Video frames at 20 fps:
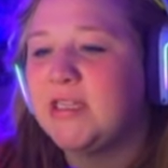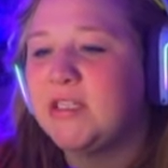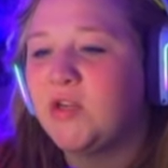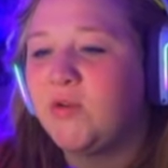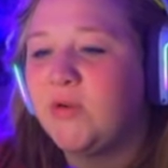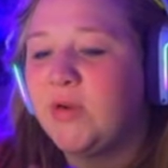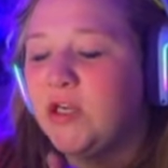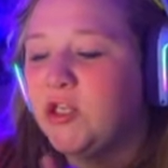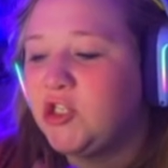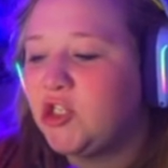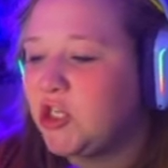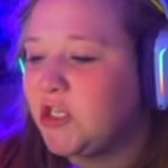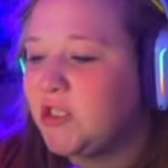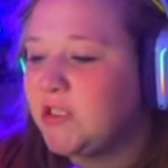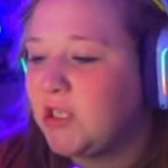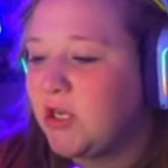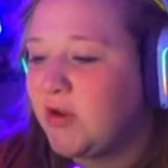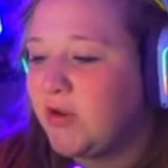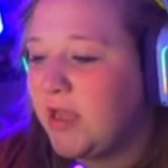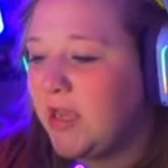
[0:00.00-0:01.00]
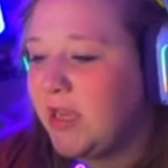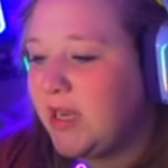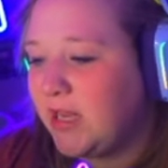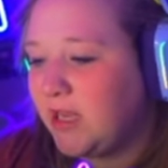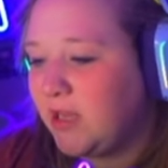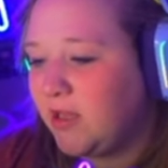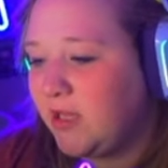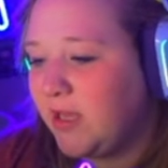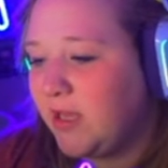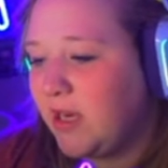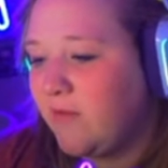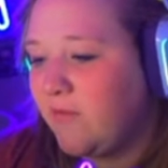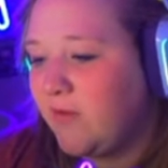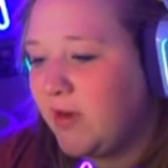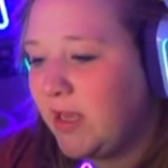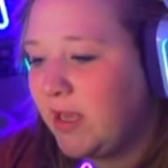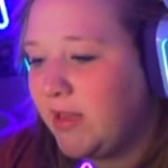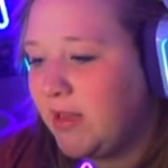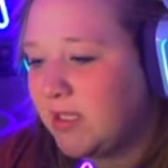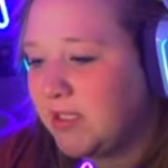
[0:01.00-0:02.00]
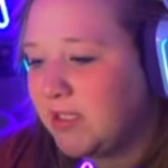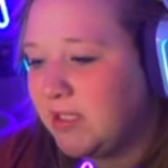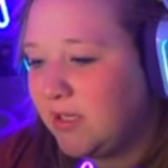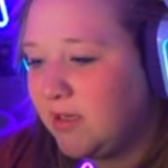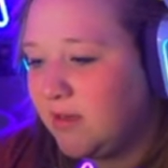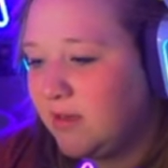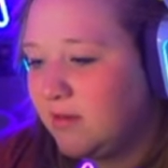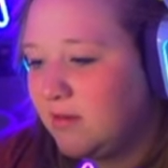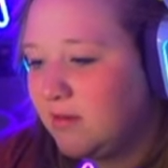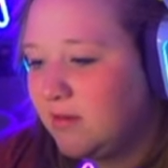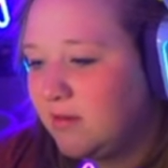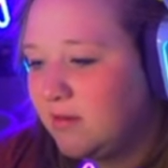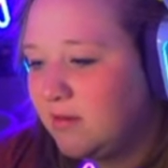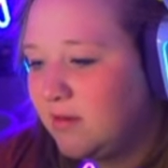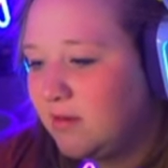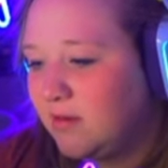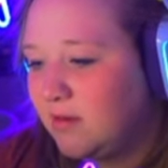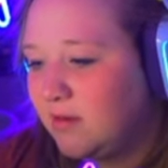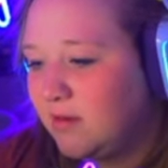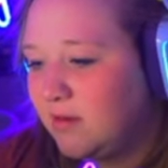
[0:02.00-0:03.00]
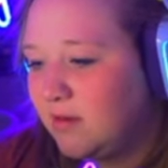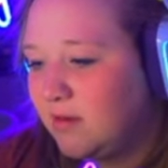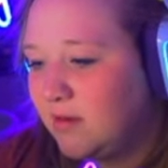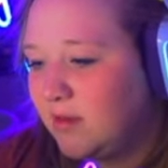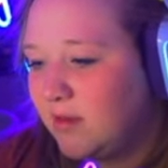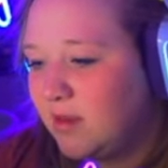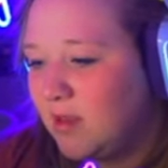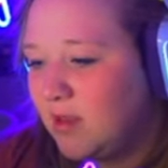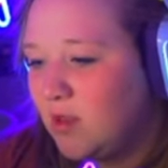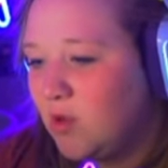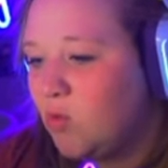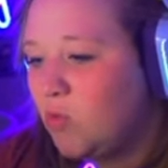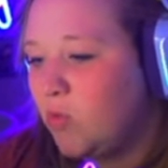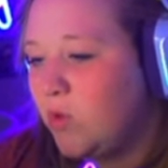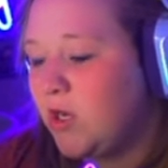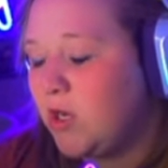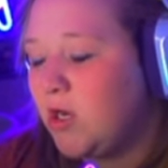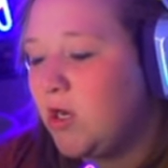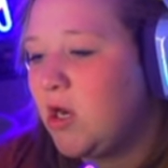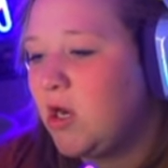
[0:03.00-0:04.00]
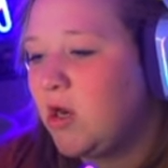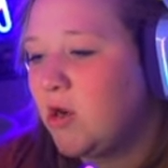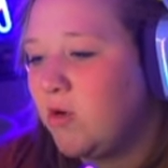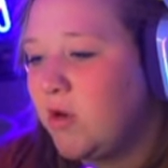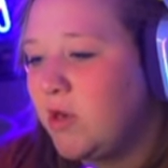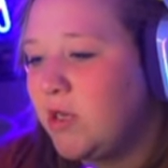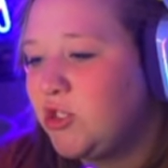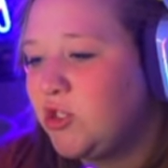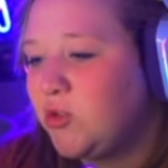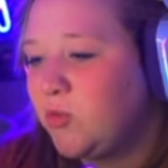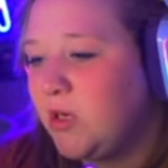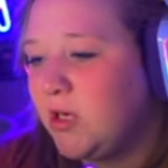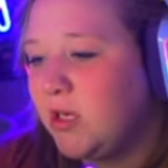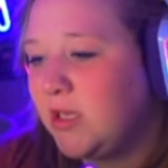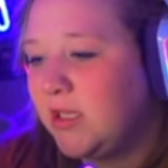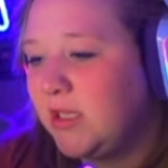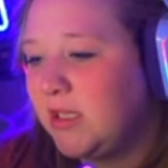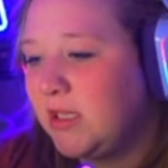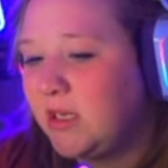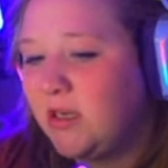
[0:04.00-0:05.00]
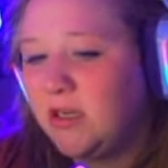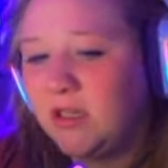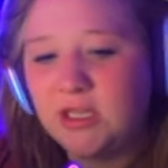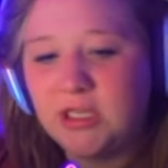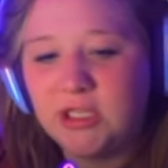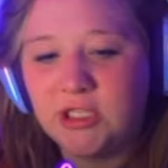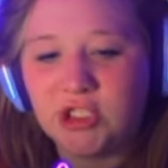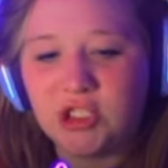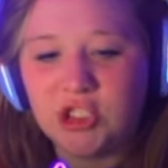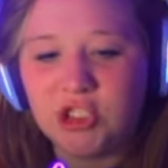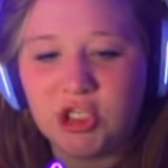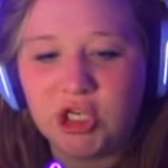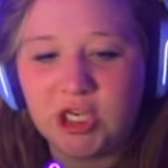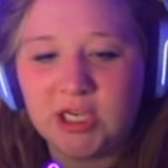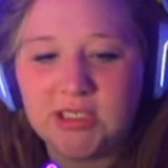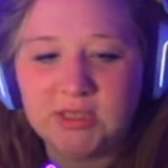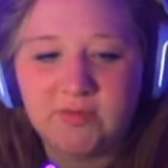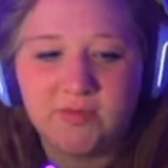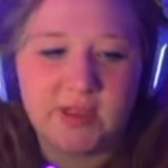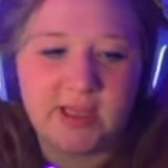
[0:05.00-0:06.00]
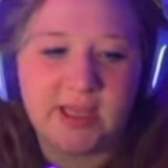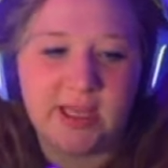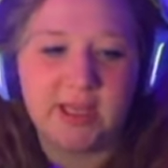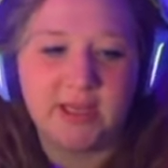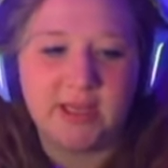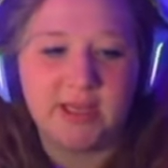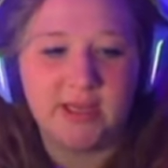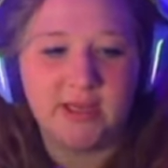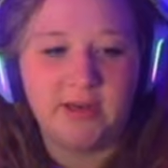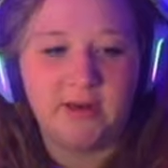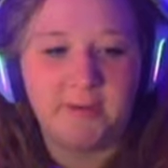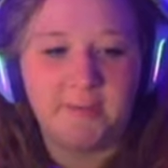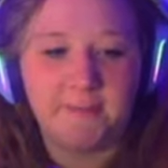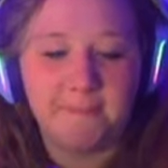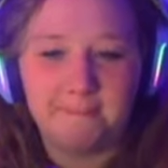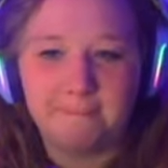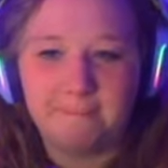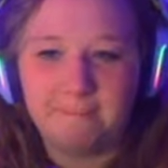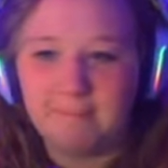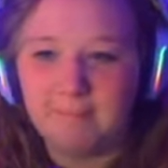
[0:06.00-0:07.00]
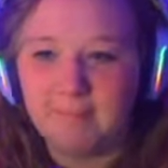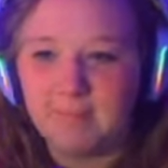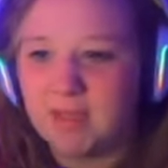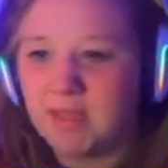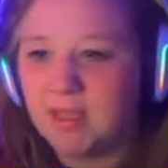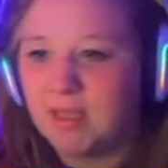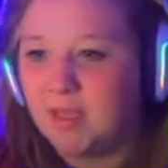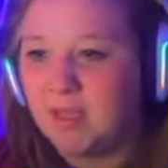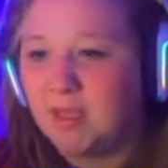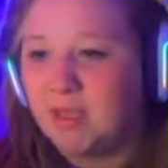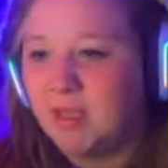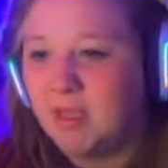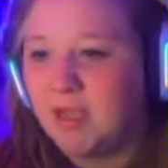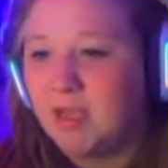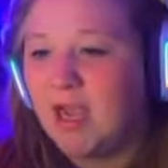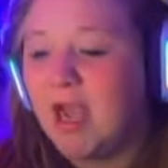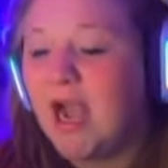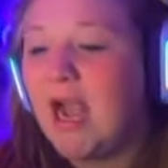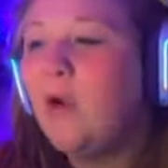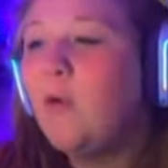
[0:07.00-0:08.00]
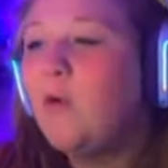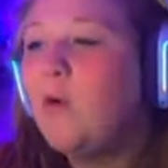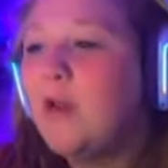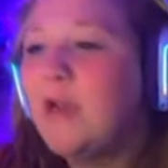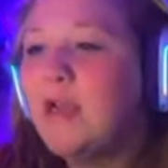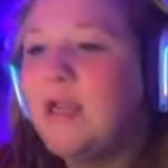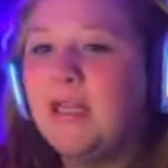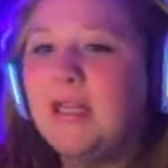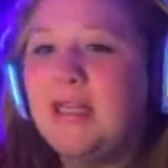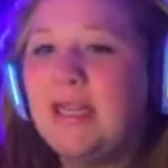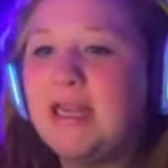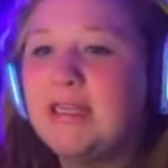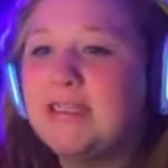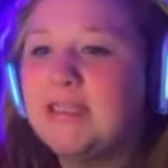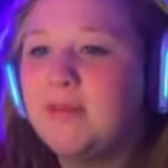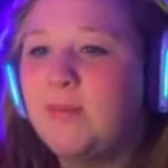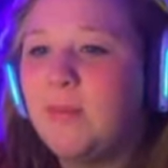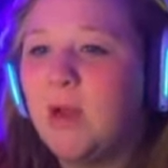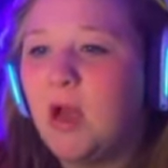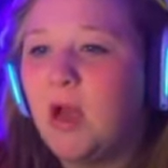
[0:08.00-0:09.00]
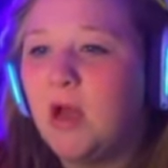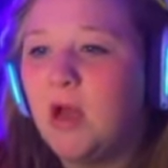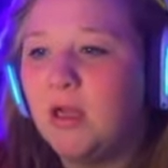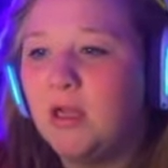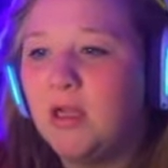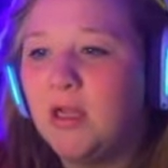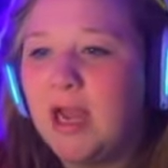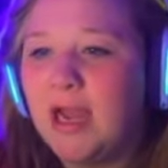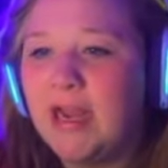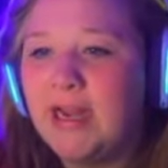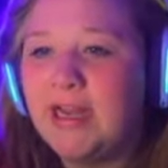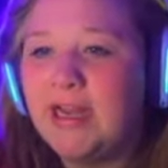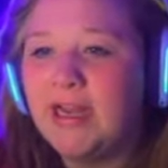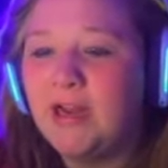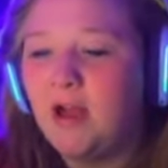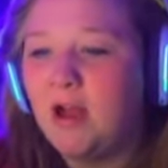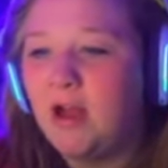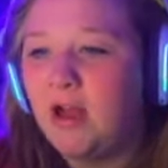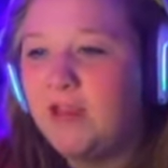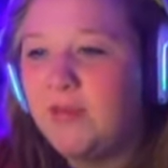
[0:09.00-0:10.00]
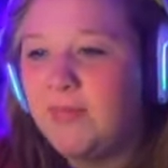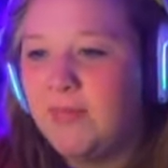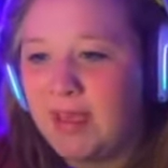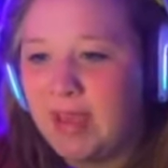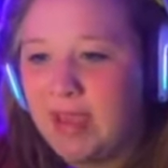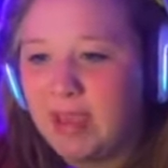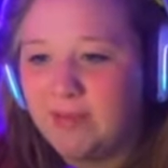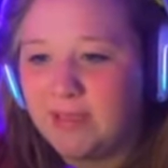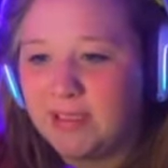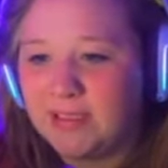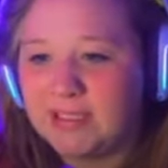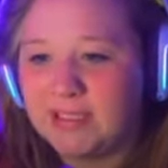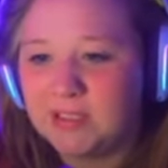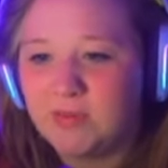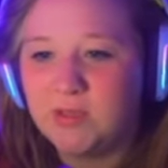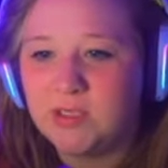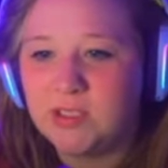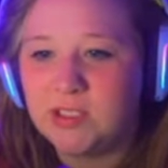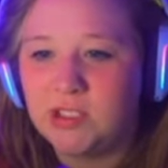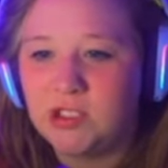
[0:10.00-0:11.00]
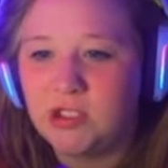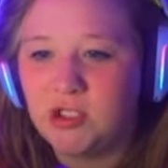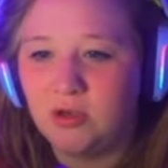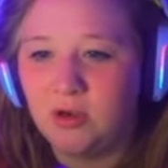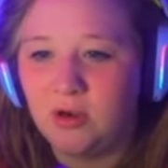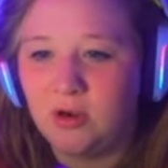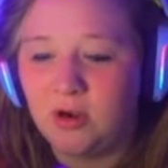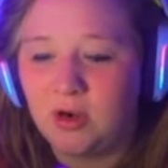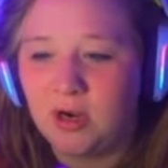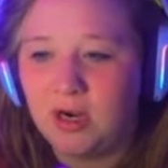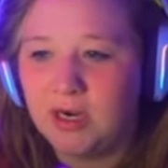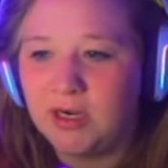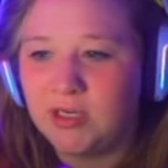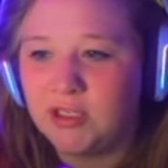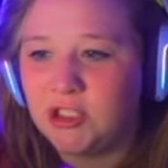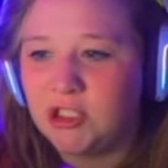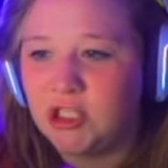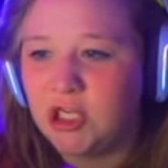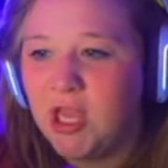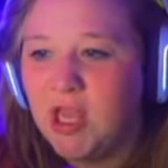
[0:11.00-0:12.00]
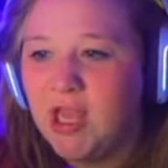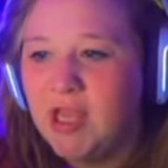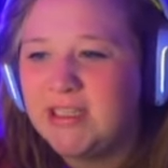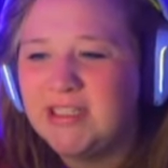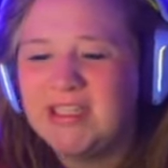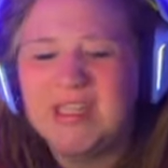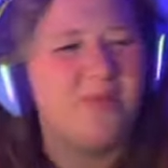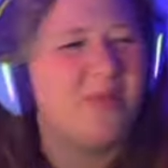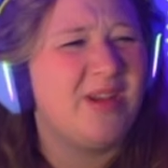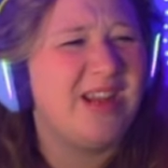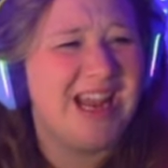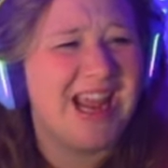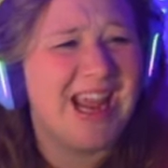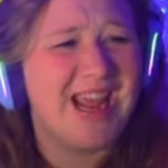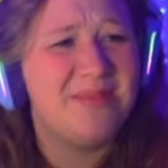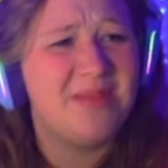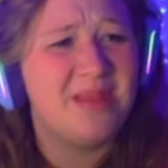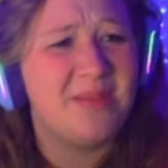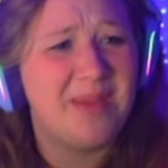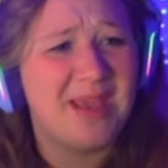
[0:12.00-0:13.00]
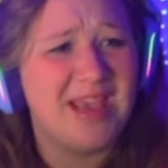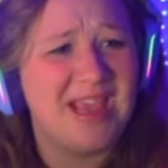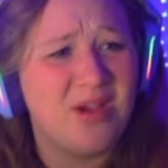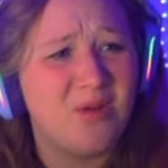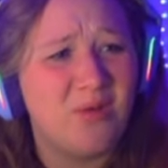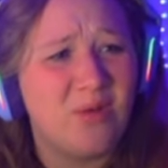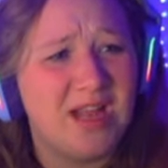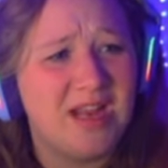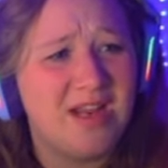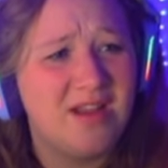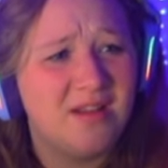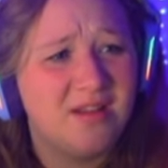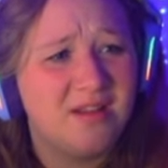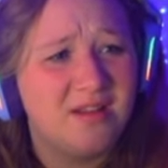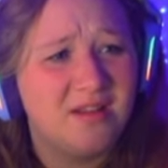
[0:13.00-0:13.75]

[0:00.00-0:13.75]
career just to go get an alien every day. That's it. We are going to work literally just for the alien. I want to collect them all. I need all the babies. This one's George. Did we name the pink one?